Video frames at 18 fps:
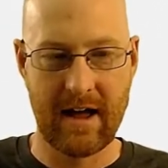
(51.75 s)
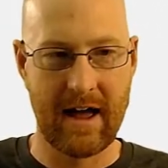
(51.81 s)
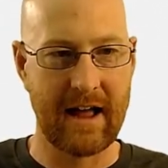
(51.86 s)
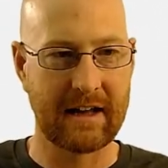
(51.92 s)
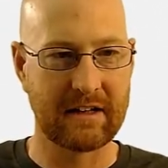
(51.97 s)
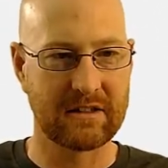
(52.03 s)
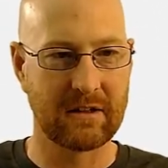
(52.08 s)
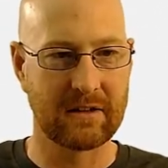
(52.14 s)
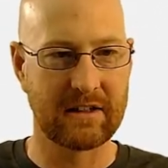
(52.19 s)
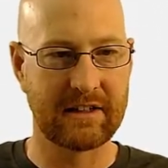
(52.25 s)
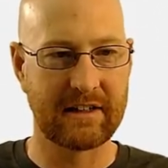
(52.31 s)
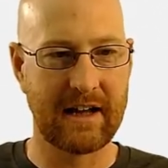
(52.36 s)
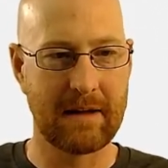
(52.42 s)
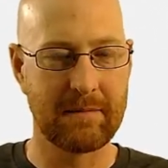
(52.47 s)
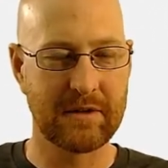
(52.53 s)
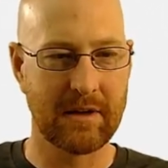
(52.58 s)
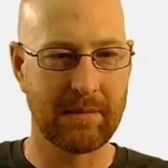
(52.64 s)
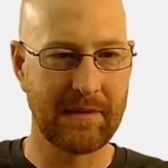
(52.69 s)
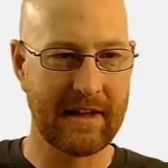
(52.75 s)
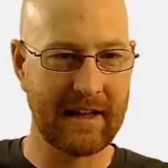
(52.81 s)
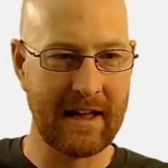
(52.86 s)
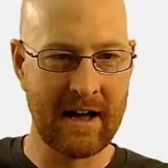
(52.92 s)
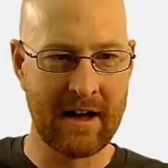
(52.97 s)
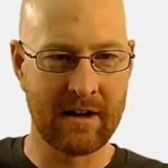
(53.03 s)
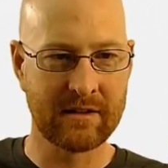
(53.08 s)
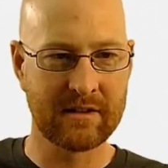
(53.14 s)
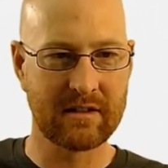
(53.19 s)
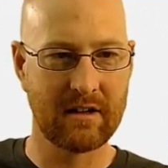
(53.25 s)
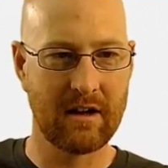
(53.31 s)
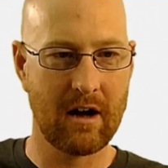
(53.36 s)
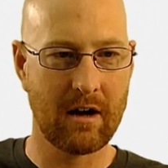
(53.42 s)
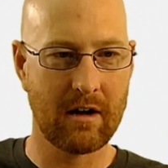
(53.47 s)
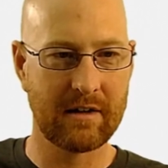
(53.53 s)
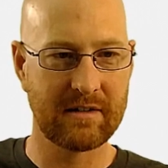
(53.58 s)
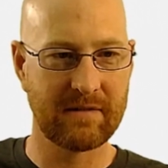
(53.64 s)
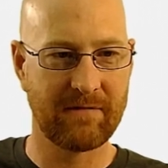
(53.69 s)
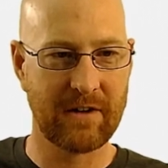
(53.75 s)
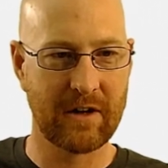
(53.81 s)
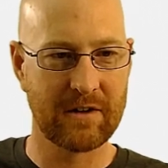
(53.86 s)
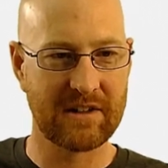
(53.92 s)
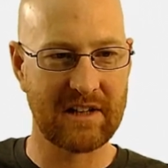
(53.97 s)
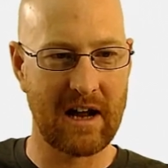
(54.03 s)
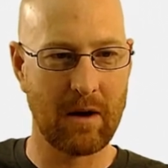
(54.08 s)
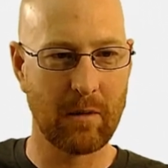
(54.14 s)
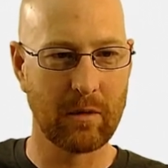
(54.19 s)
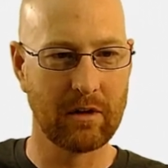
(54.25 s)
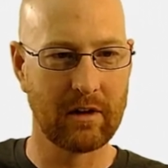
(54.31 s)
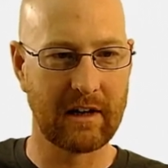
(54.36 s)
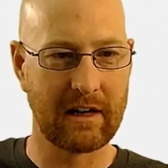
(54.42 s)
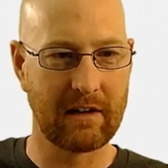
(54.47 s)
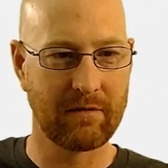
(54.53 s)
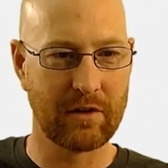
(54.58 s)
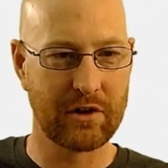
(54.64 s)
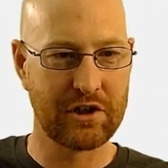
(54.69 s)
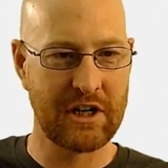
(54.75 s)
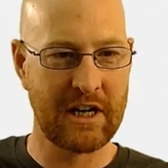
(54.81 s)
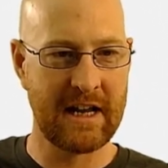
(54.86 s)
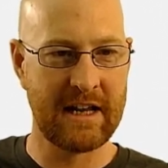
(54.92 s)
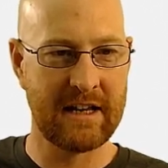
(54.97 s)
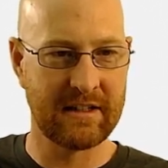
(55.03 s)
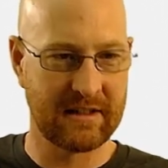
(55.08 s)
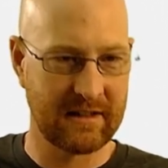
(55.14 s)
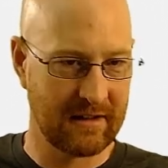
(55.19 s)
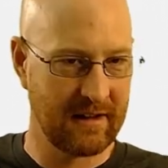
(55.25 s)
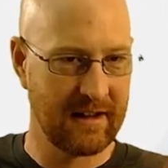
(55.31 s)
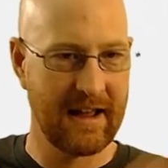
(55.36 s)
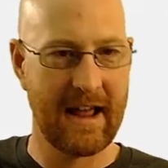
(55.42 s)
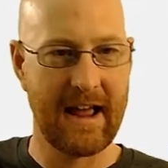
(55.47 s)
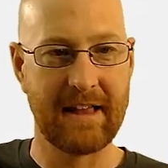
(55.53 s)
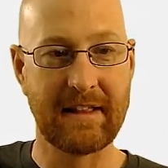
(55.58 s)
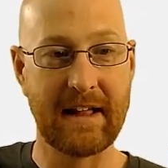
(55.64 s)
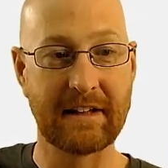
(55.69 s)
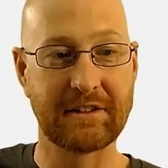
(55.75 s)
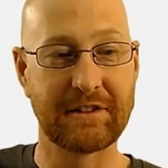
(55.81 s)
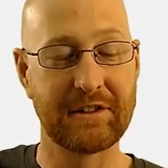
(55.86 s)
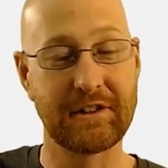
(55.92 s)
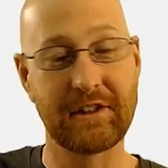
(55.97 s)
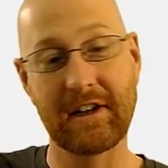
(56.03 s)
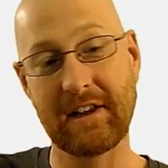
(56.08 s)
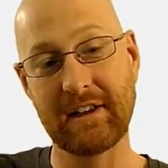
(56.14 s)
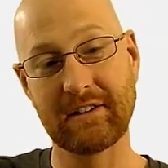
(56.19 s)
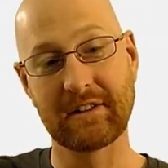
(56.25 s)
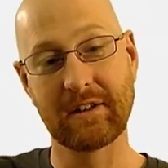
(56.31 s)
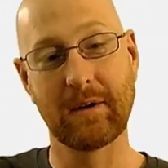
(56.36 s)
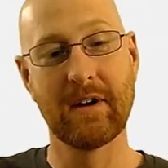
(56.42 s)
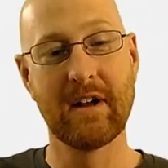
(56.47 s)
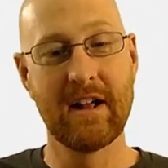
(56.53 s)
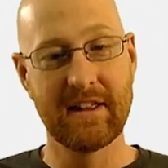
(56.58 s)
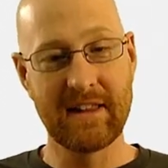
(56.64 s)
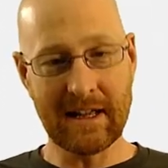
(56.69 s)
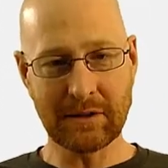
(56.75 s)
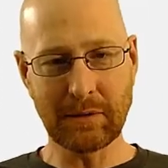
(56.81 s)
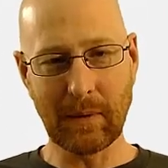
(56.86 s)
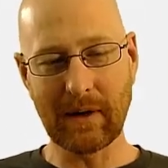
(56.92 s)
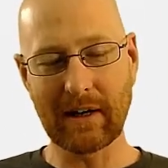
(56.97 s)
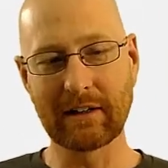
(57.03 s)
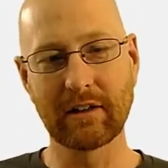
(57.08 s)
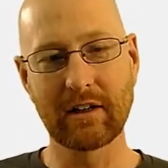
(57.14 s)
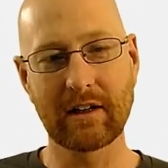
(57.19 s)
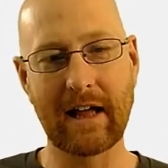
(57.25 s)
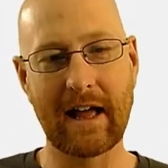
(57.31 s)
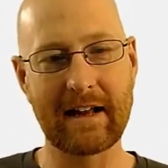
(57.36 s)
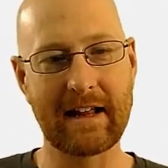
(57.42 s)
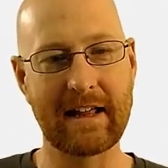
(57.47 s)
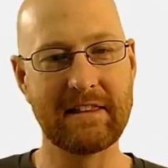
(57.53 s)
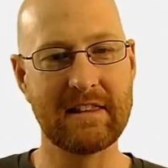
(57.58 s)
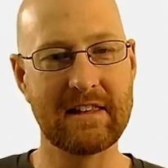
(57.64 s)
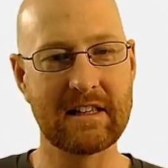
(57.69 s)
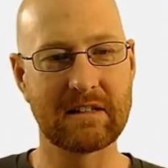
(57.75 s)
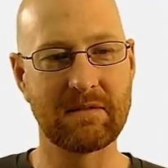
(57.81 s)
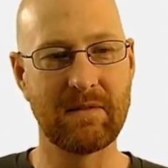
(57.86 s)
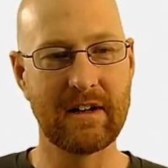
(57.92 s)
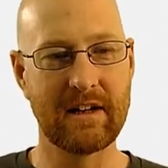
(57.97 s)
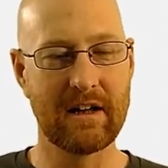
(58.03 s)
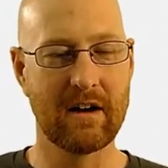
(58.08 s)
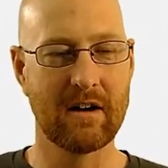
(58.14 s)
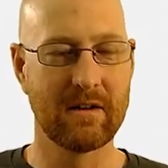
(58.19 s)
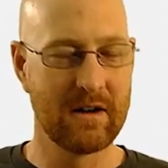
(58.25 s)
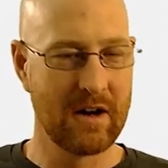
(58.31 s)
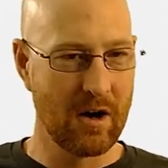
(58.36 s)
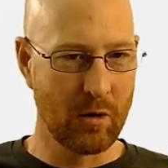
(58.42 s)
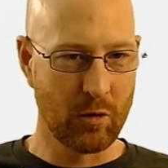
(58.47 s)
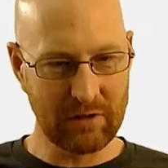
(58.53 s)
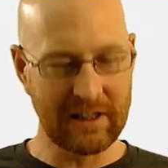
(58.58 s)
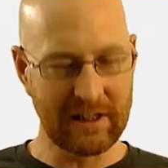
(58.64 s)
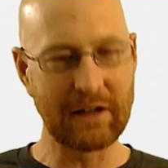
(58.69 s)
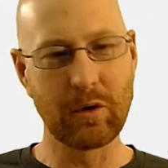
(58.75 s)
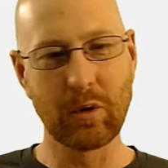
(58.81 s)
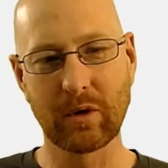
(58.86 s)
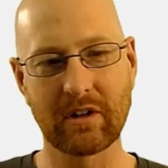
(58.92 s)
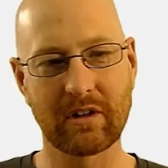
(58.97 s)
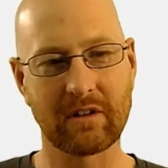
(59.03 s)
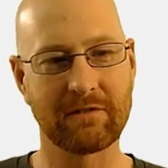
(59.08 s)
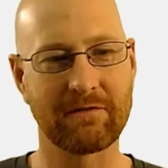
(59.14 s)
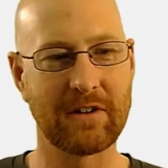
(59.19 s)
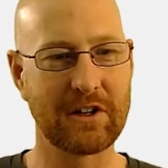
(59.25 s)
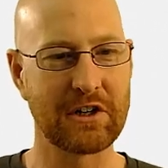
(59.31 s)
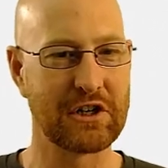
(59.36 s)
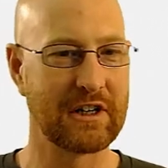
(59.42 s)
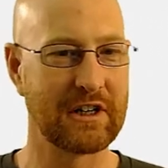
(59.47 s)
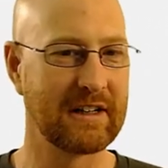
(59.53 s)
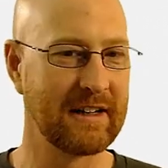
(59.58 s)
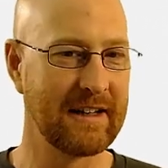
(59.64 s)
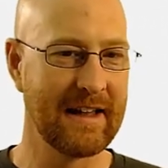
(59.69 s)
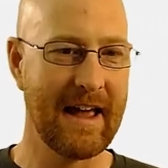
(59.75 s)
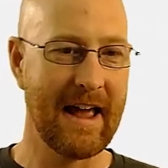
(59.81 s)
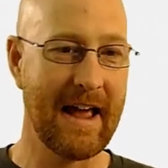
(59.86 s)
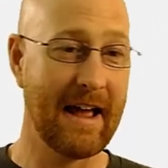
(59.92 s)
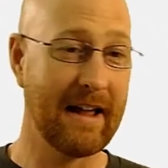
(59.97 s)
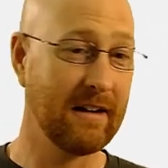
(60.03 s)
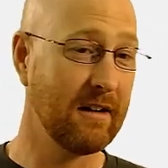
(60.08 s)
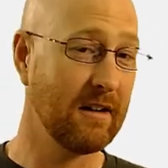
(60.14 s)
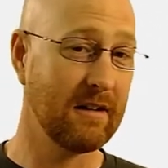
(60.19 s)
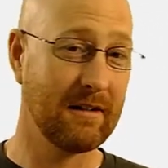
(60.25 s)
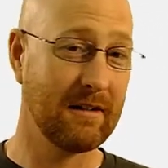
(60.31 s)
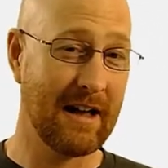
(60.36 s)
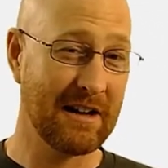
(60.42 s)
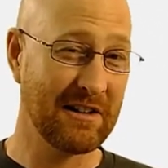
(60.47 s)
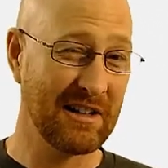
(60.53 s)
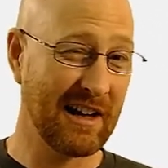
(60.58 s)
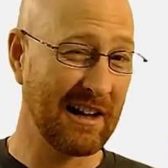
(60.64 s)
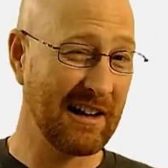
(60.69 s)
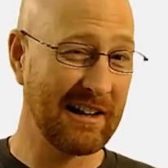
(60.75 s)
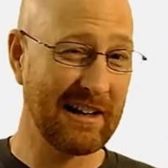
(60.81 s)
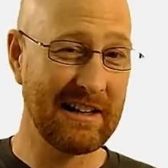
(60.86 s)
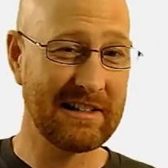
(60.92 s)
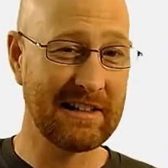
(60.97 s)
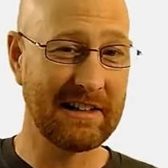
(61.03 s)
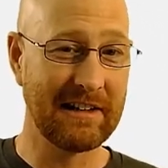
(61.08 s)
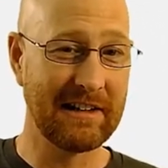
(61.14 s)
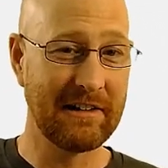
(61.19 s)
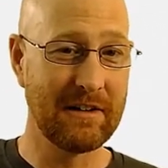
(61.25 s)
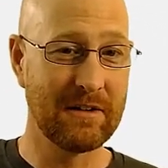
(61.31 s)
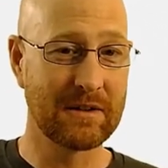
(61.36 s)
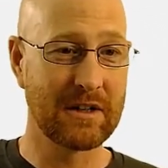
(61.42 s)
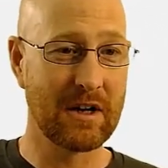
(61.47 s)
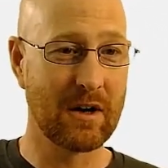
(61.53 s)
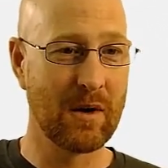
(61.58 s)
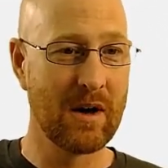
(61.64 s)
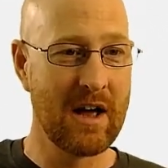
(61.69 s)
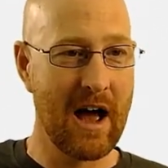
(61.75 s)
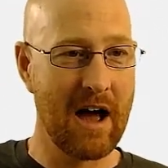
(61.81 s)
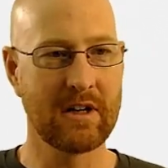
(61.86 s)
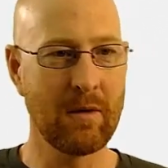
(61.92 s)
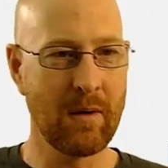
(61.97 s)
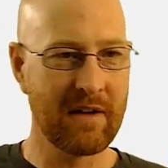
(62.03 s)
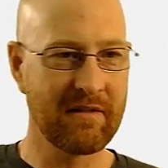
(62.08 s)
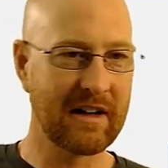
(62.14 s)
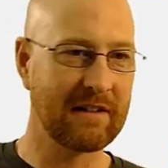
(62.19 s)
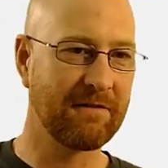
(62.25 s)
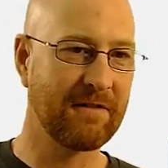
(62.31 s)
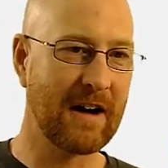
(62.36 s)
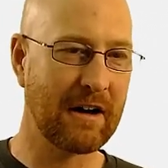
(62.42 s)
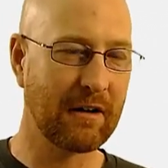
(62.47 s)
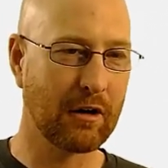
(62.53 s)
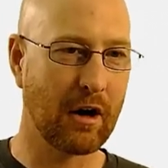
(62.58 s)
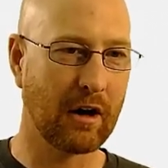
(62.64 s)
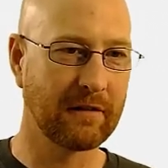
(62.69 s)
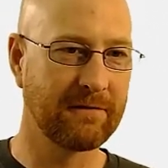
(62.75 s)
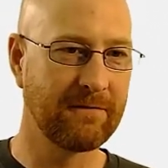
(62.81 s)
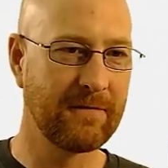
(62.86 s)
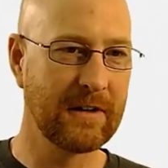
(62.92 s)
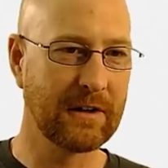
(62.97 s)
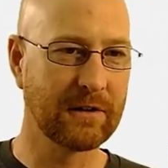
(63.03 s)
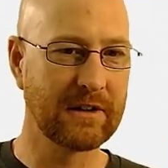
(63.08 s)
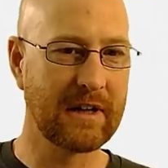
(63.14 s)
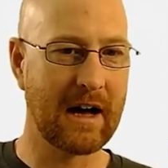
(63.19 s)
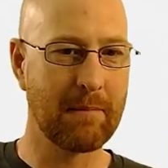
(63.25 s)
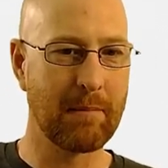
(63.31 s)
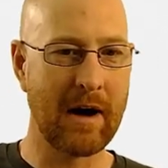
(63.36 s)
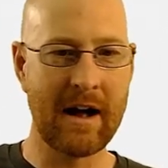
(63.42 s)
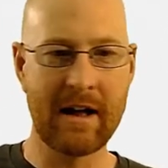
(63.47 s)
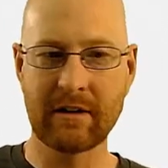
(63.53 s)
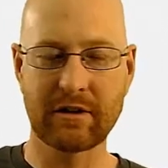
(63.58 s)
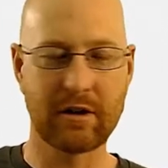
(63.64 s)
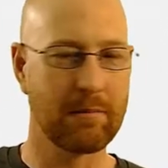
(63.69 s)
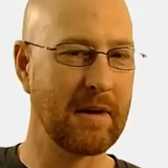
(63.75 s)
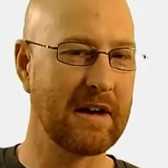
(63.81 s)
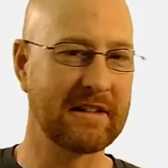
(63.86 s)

I can start to type something else, and oh, it figures out we're looking for cheese, and that's cheese. So that's what we're gonna look at in this video. Really cool little function, and uh, actually kind of easy to do. So, so I've got a file called fill dot p y. It's our